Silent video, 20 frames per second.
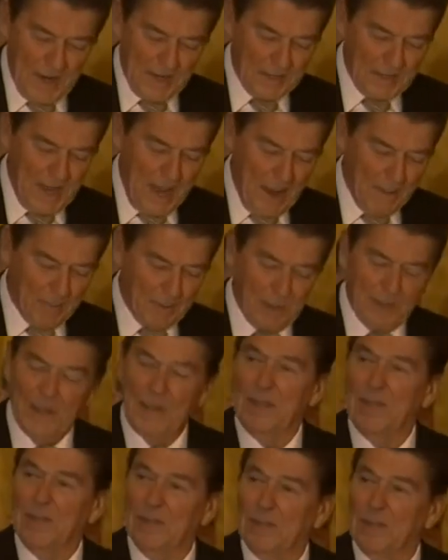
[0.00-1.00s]
Capitol
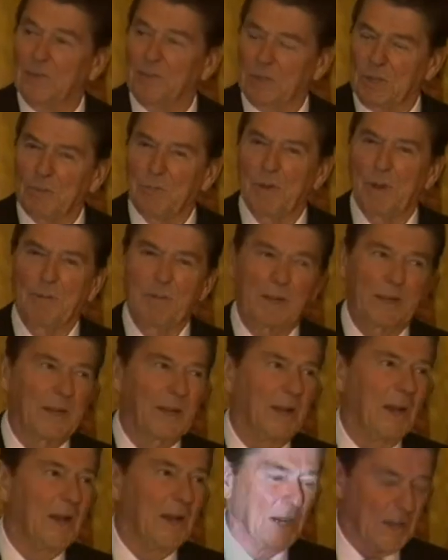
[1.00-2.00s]
Hill and with the public
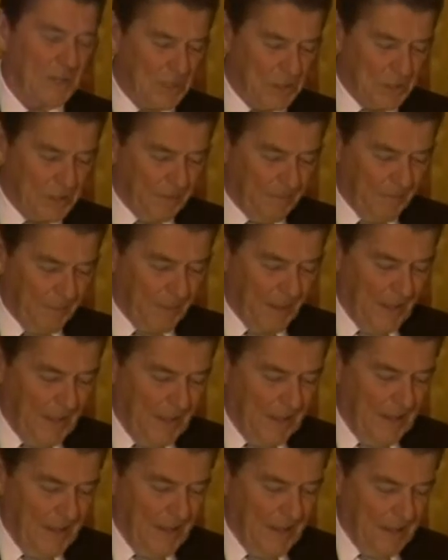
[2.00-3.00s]
at large
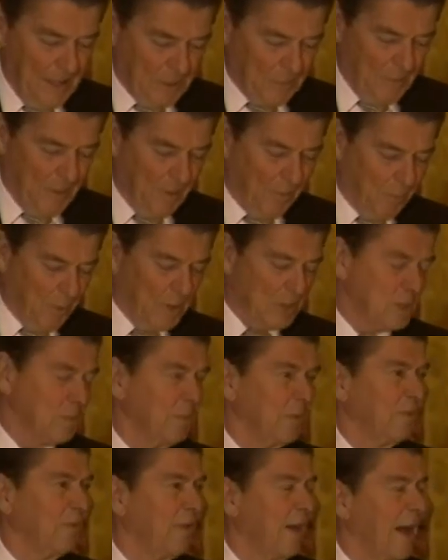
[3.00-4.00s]
has been a
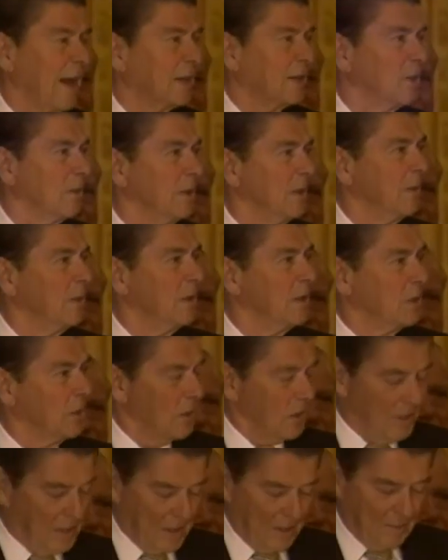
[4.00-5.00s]
principal factor in
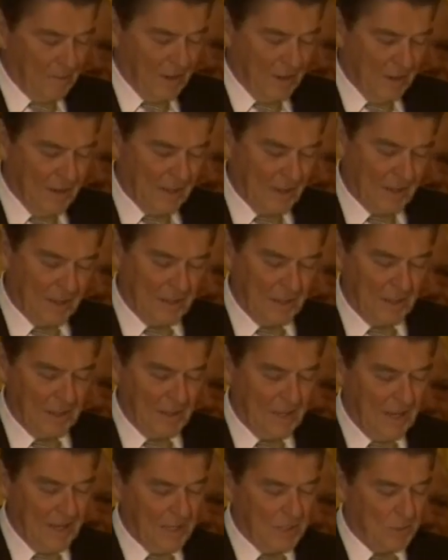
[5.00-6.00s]
returning America to the
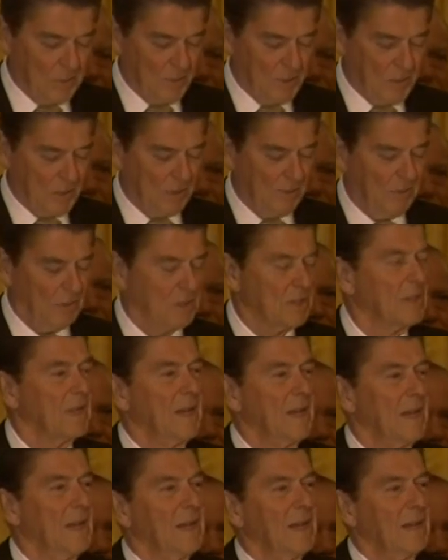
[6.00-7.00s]
days when she was
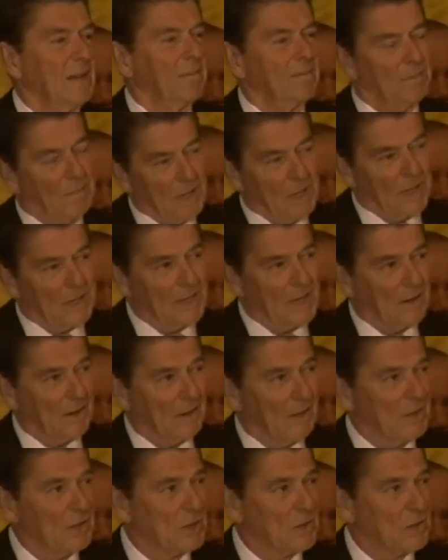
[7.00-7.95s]
militarily